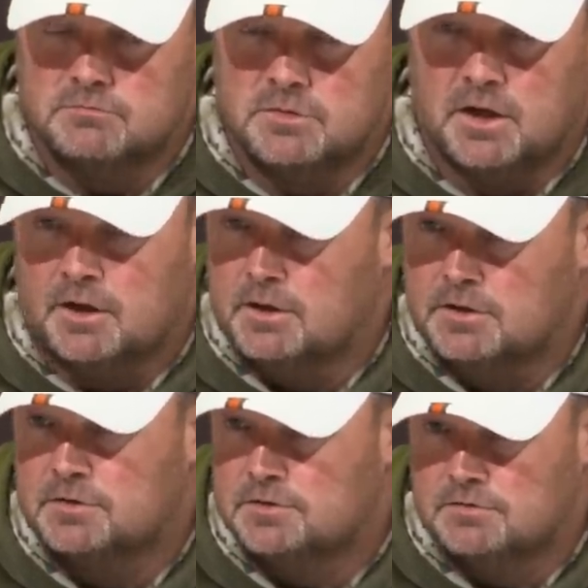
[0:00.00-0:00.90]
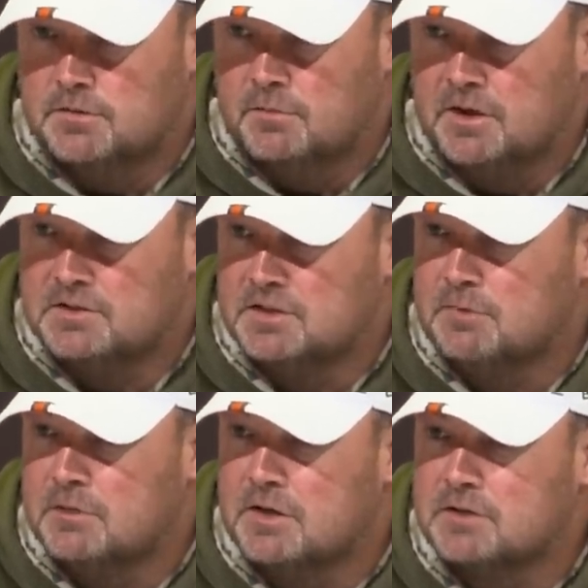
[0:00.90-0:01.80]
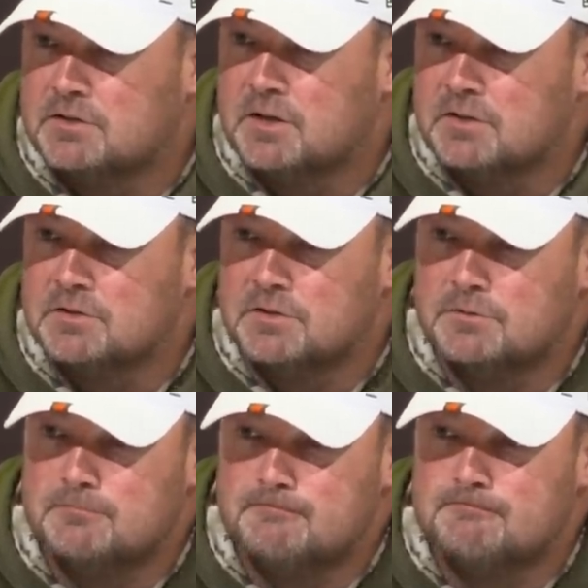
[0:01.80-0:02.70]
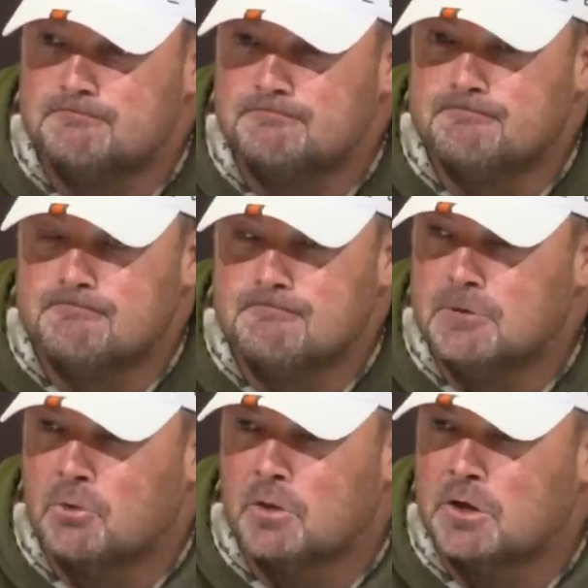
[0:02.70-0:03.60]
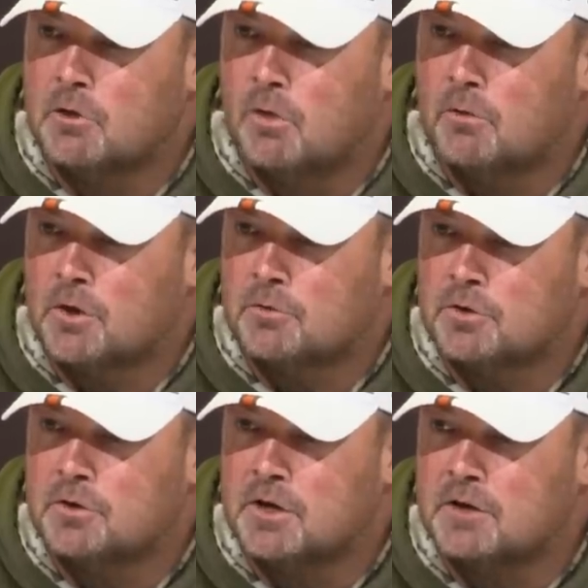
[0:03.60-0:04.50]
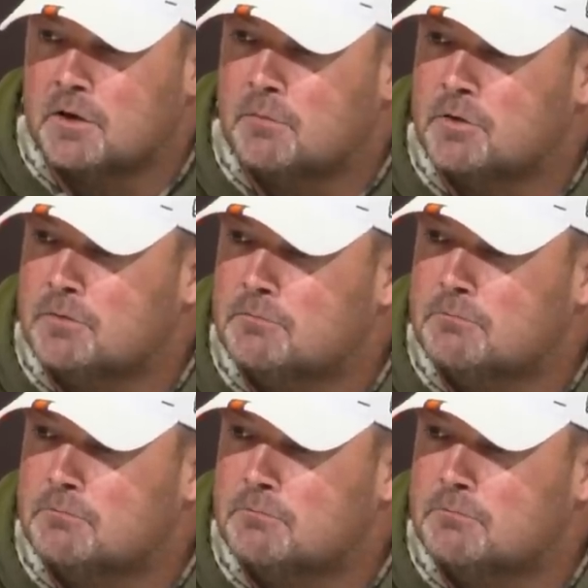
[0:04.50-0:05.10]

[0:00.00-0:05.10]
Yeah, he's in the mix, yes. Don't really know what we're going to do yet there, but